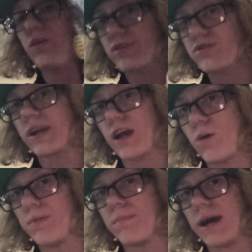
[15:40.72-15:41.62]
Tony's trying to
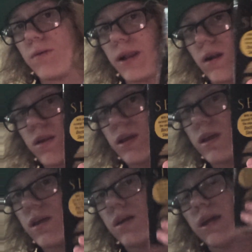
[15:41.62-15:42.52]
help him out here.
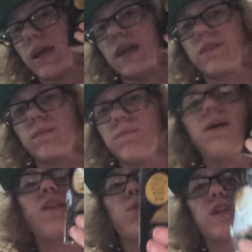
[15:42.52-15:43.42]
And
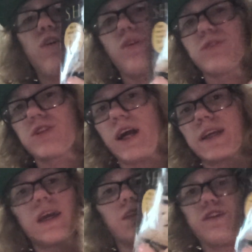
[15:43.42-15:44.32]
by the way, Tony was
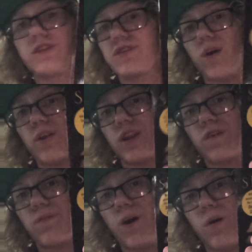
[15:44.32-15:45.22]
like, this is all
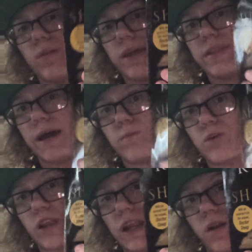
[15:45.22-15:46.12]
your fault that
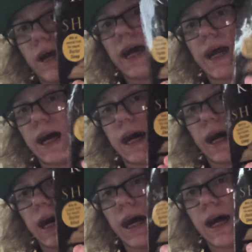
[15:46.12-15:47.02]
we're here. Ha ha
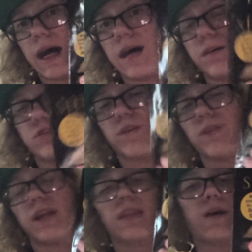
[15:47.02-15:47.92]
ha ha ha. Or
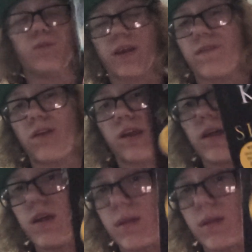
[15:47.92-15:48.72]
something like that. Whatever.